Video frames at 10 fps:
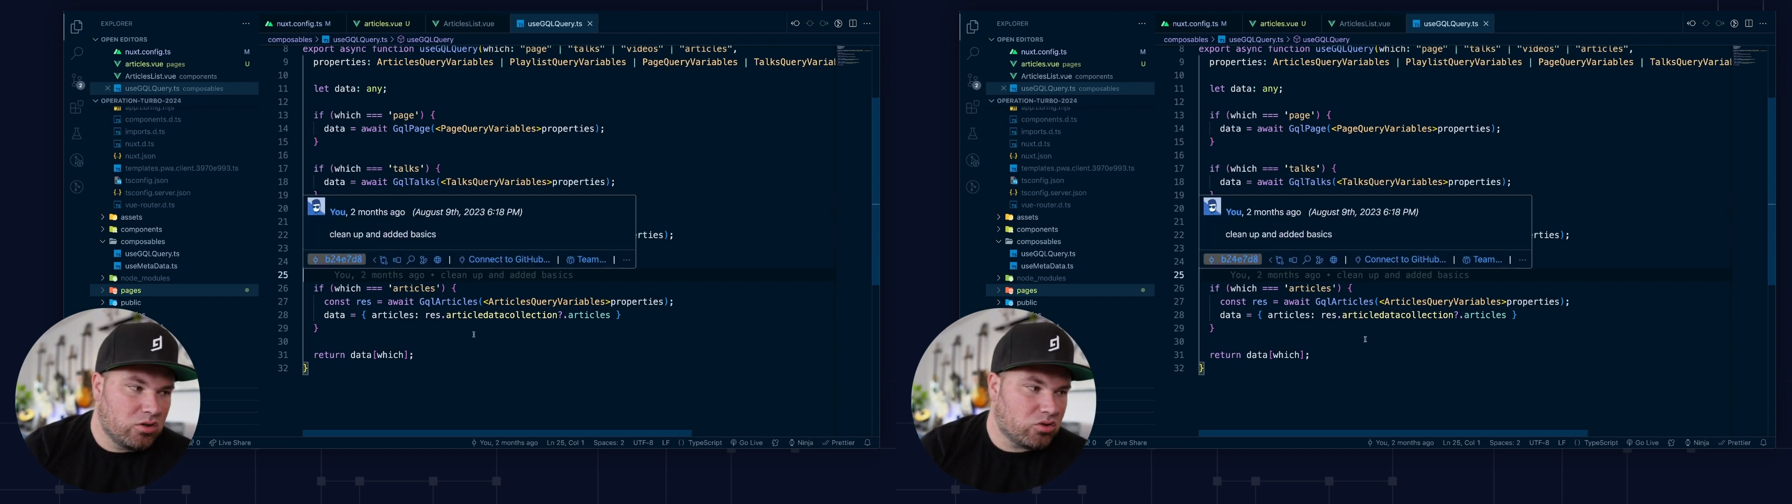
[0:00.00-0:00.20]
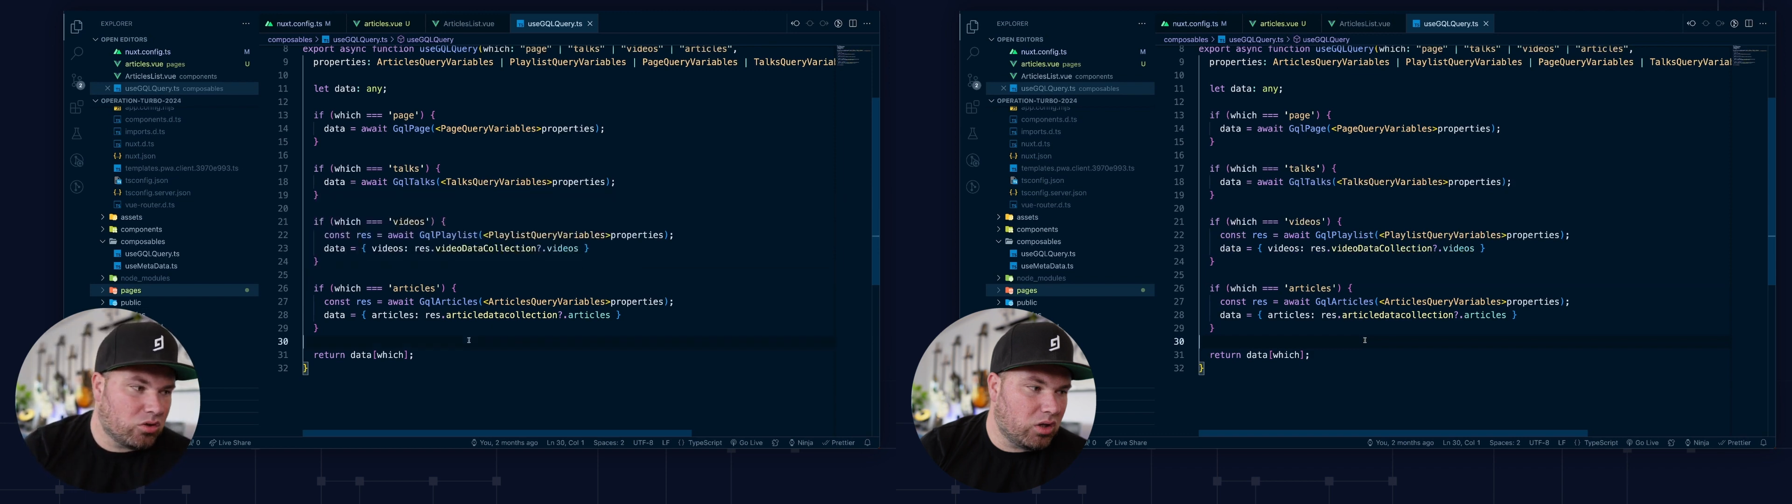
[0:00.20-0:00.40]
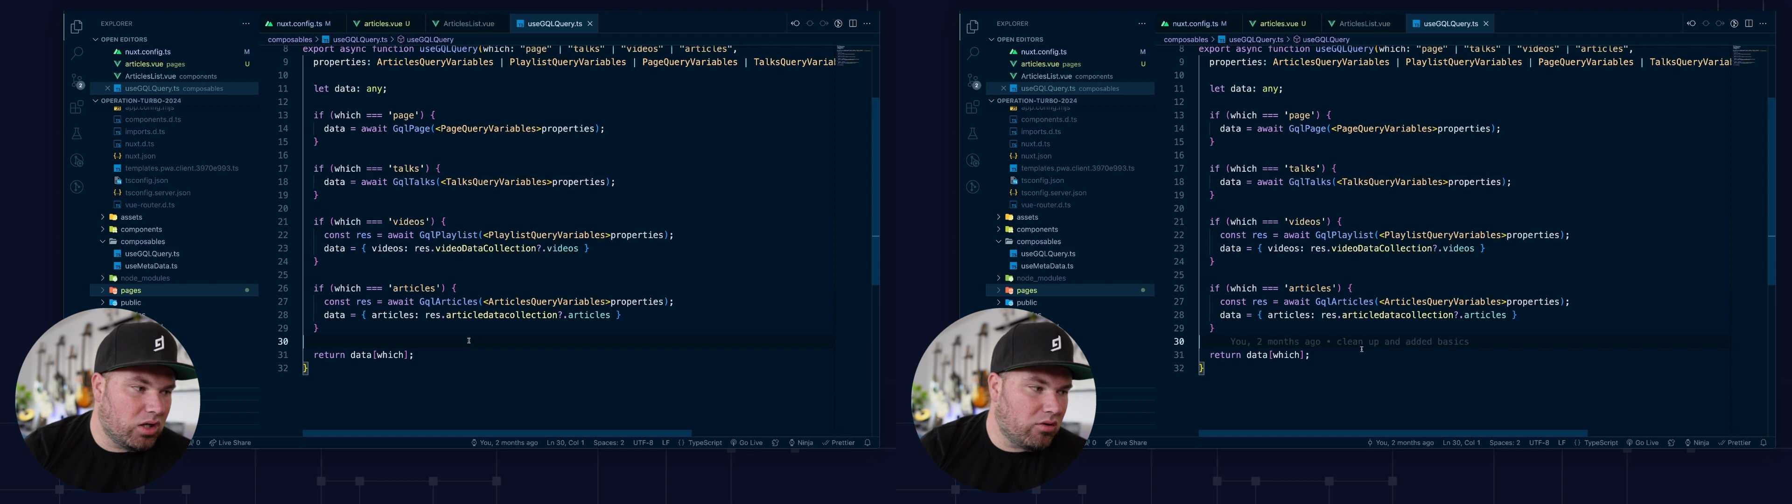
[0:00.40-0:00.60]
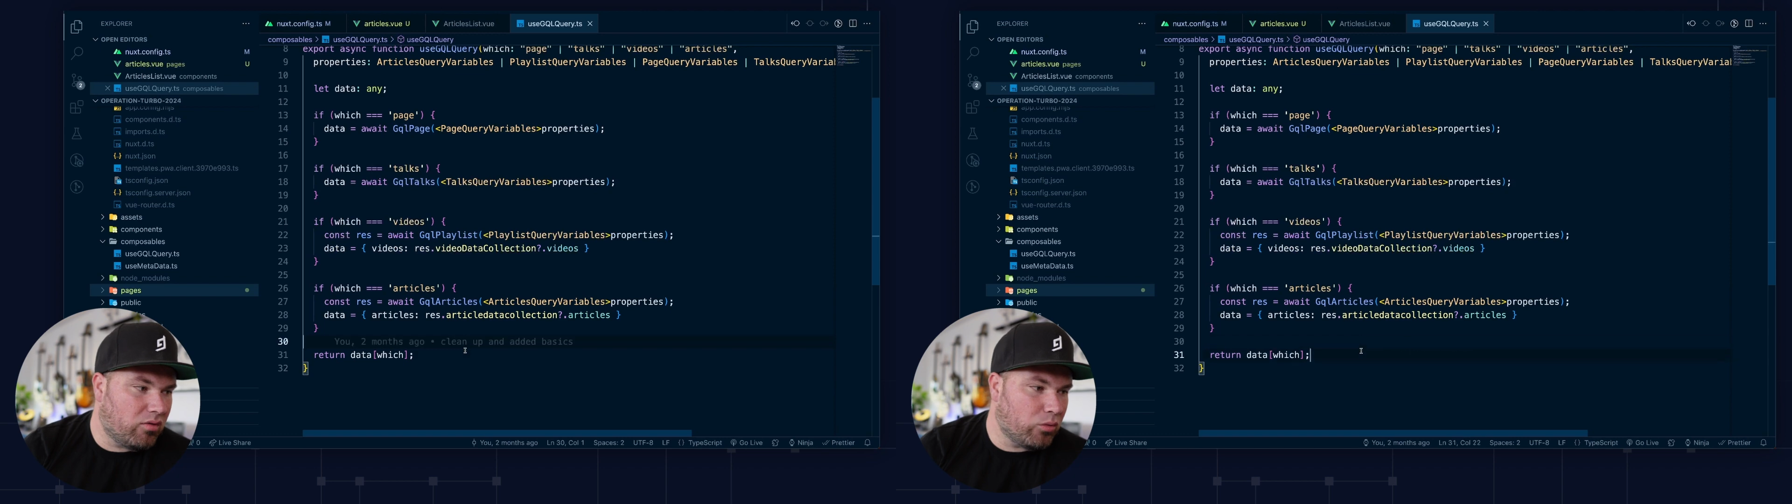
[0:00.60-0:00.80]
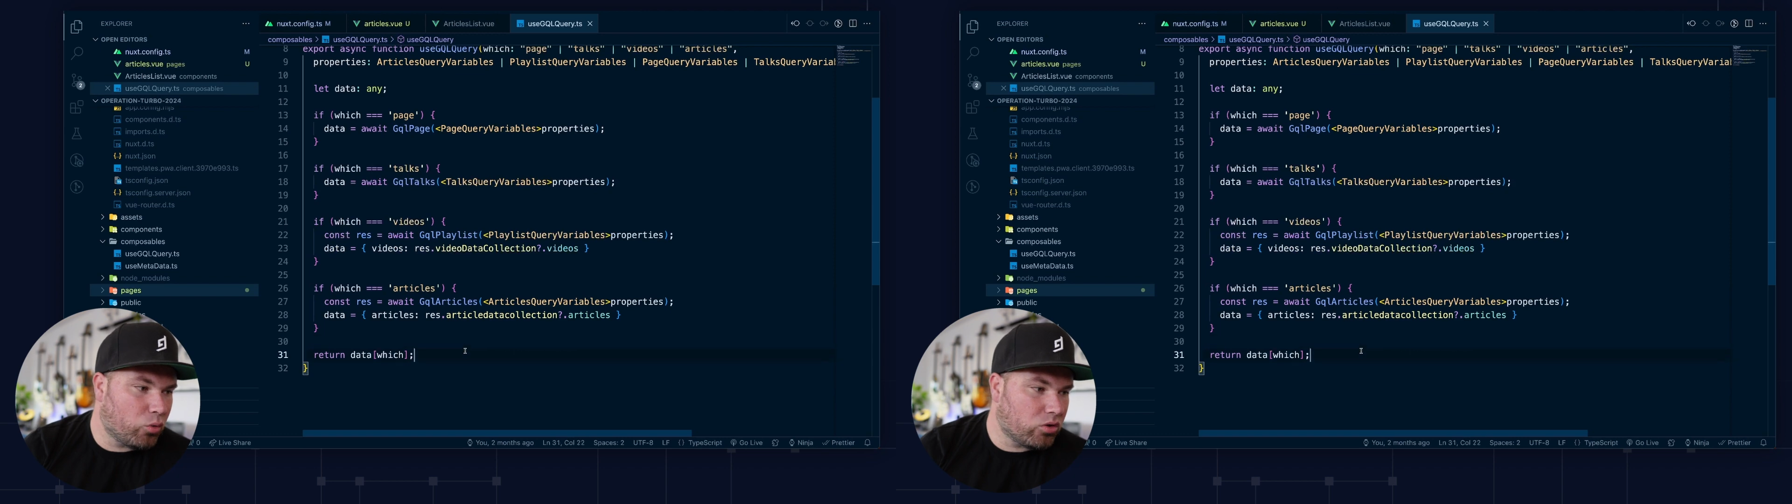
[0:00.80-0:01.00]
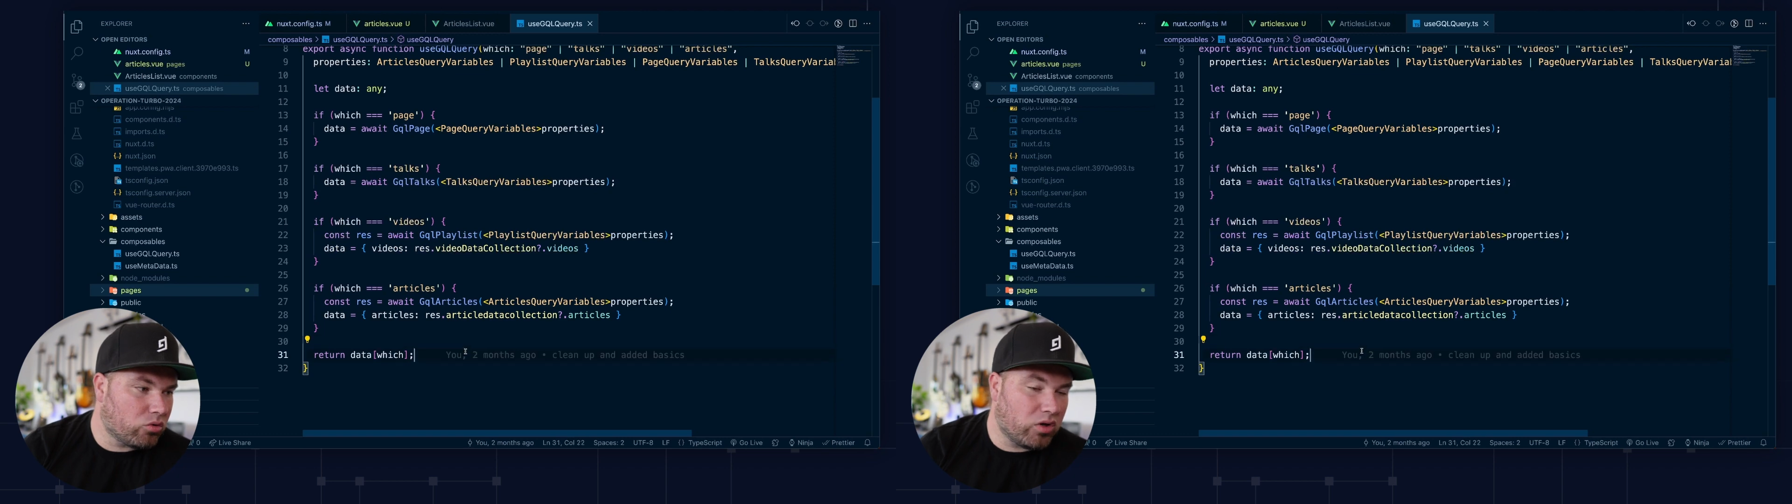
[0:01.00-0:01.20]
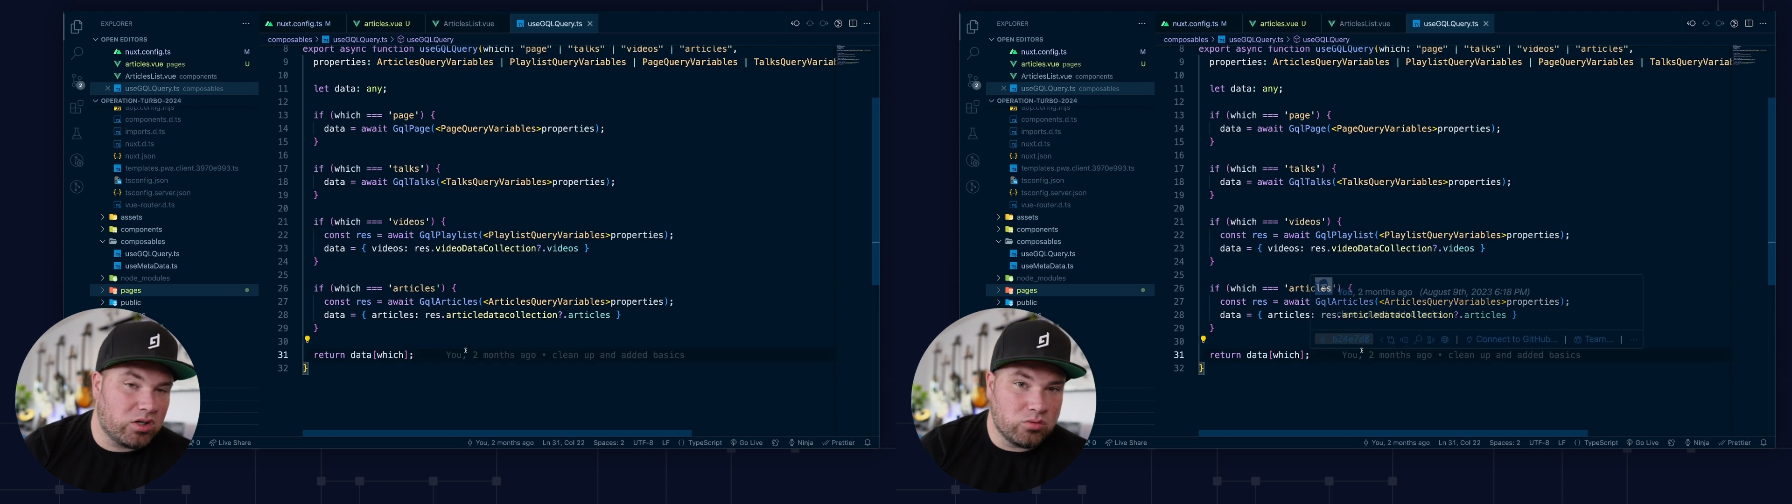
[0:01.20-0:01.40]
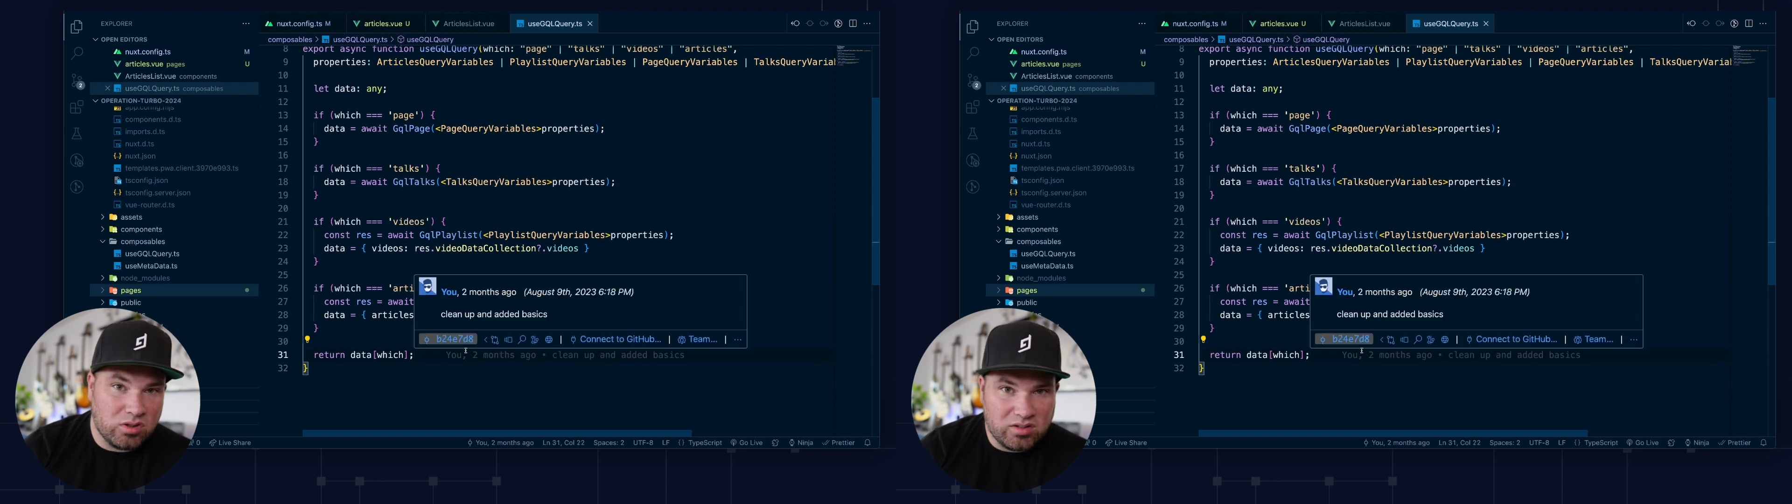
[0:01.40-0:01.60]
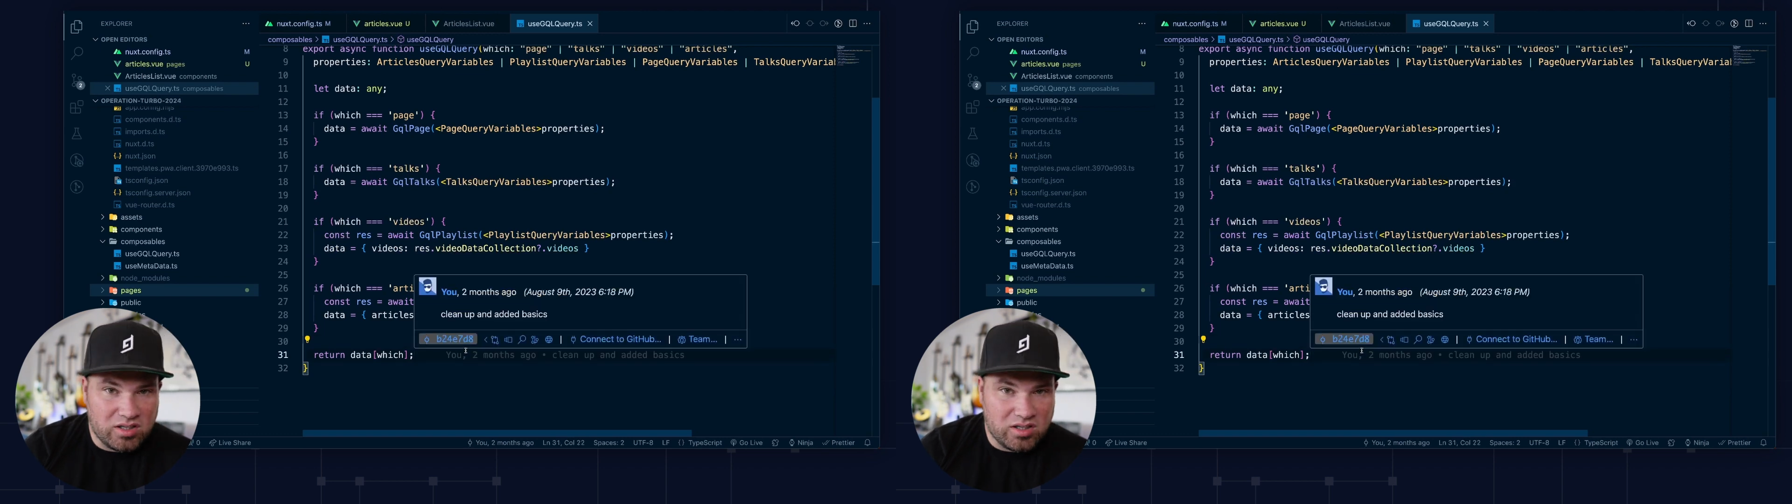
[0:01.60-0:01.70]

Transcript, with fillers: So if I were to write unit